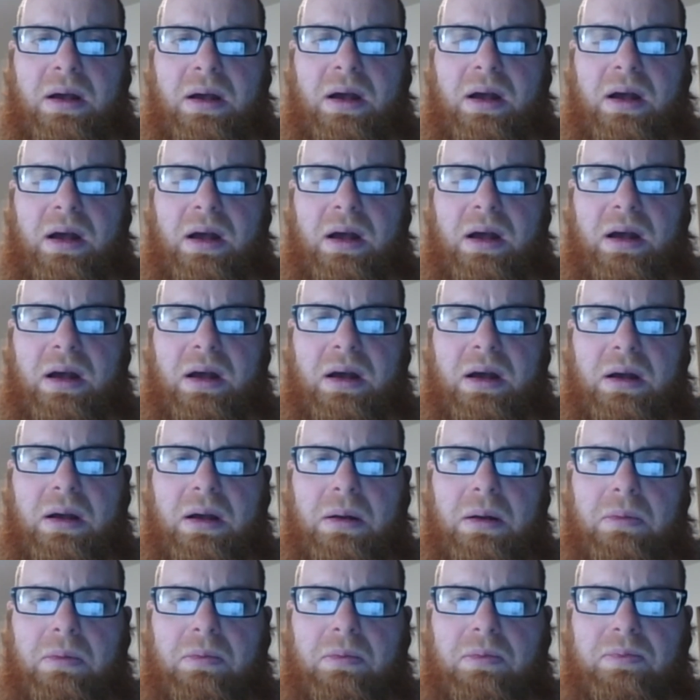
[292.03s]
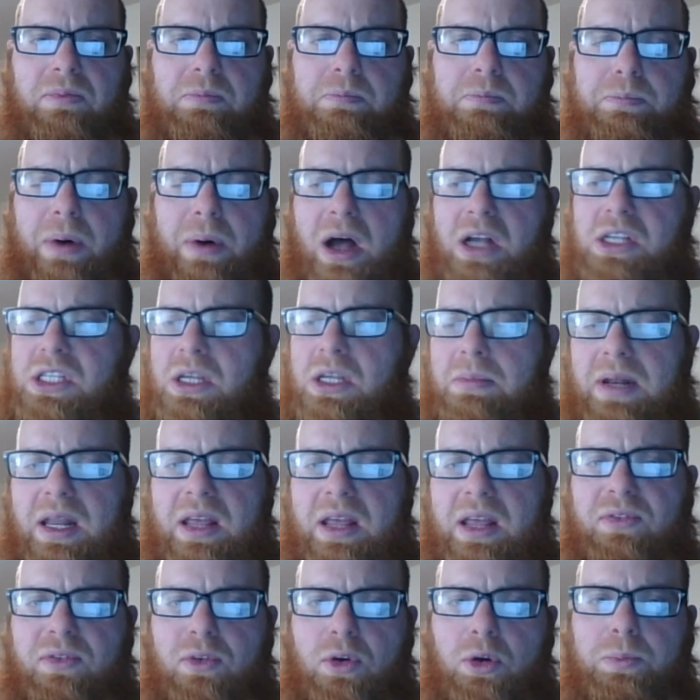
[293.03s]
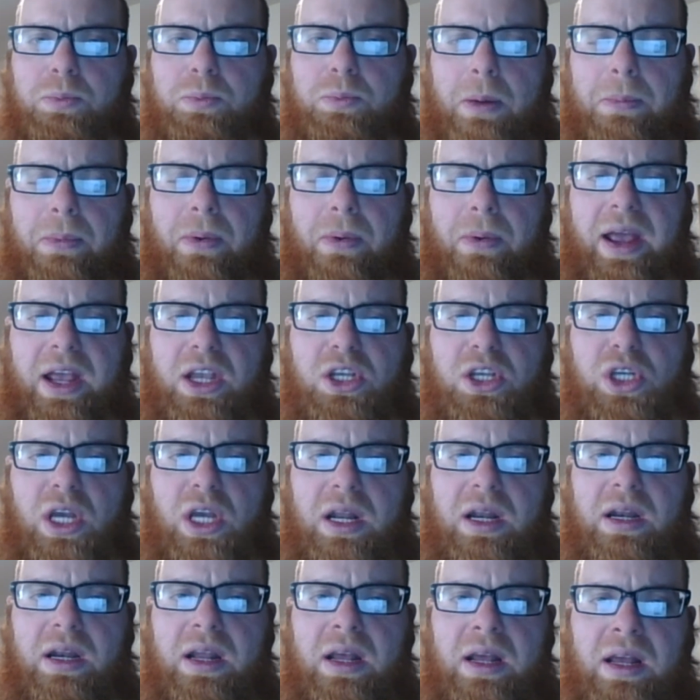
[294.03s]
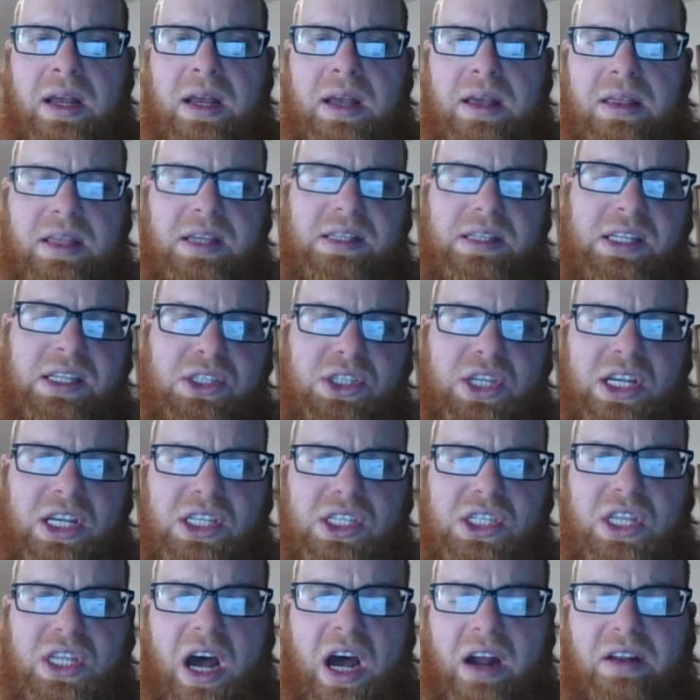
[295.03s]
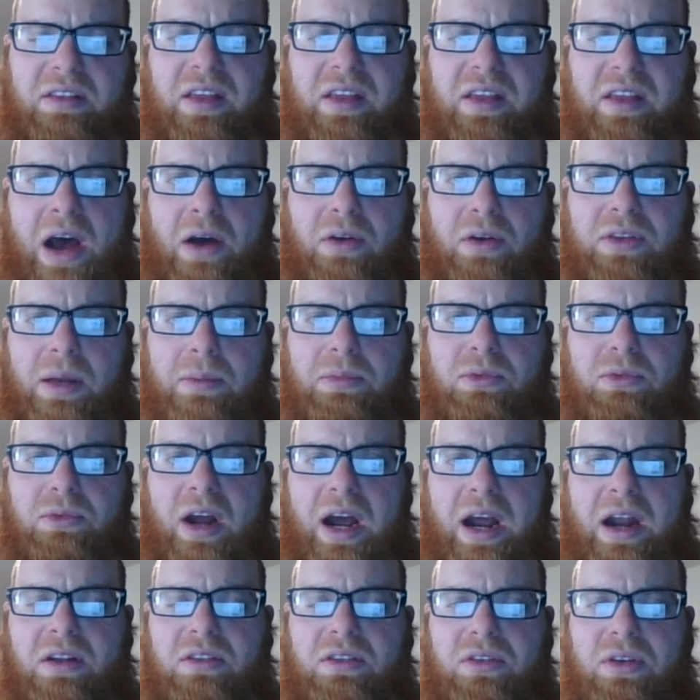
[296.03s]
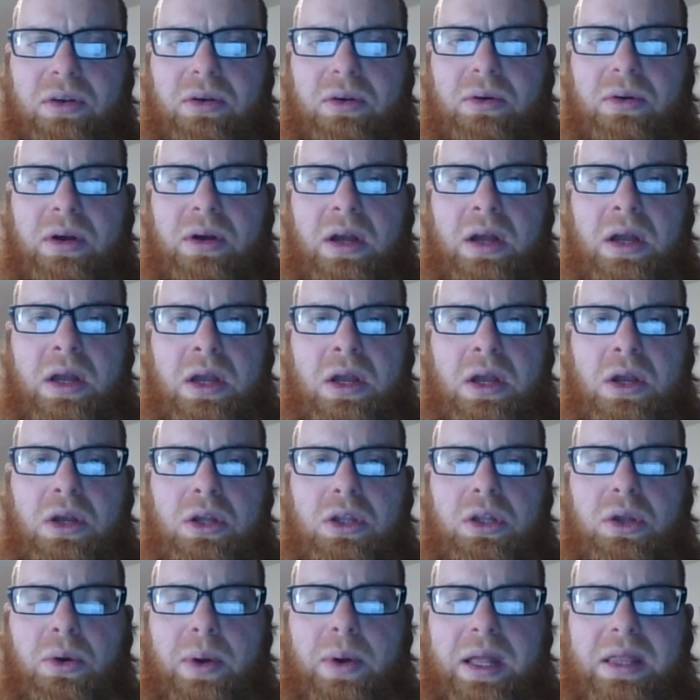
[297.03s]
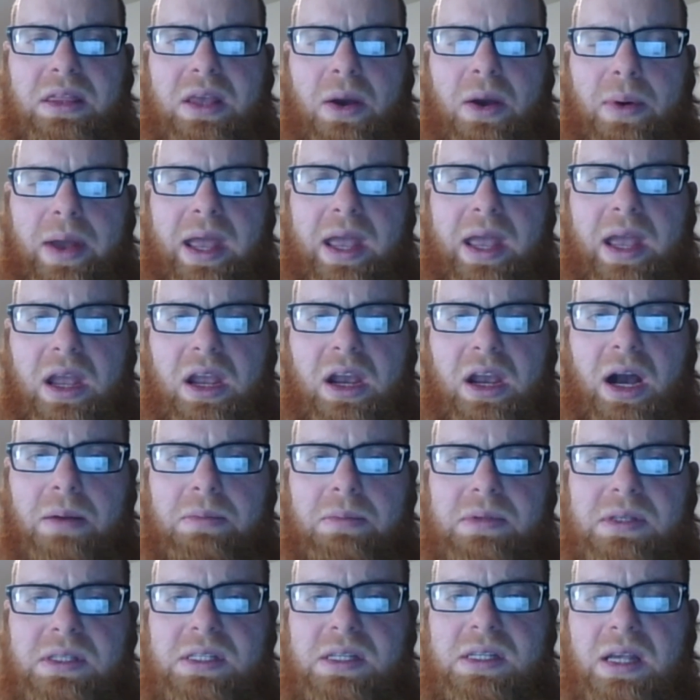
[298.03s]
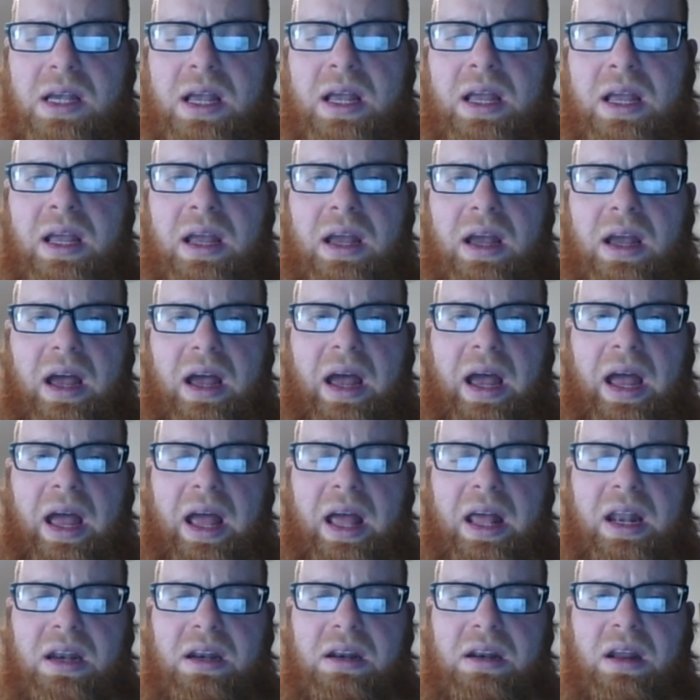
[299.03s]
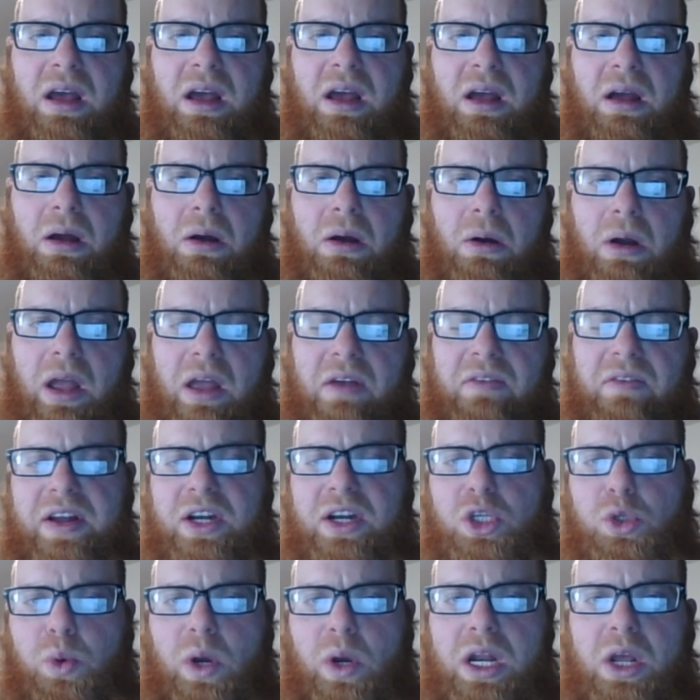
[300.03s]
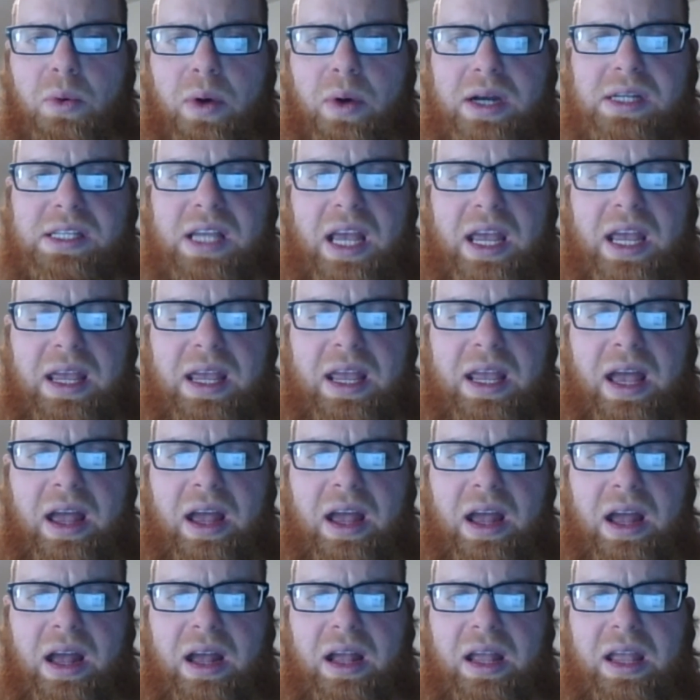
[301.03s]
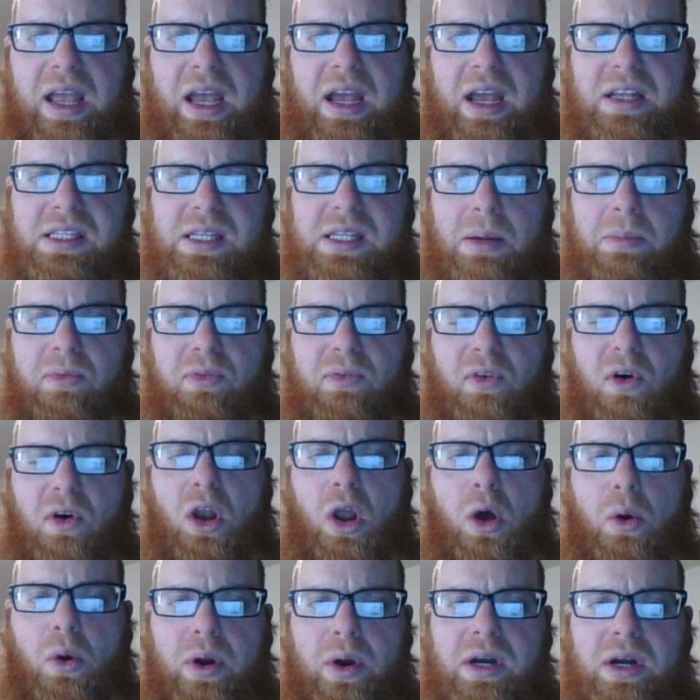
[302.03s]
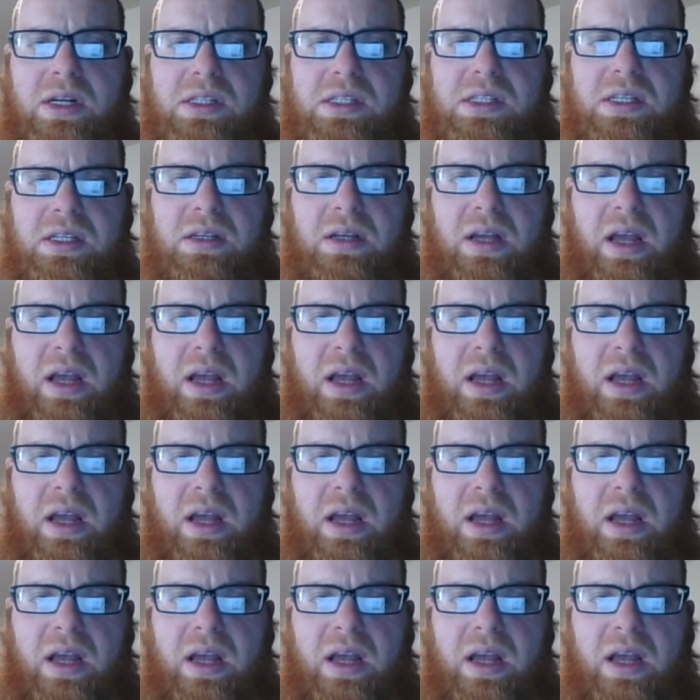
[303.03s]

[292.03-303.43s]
uh, possibly food preparation. This is just starting out. I'm trying to do it the way it comes and uh, eventually once I get some followers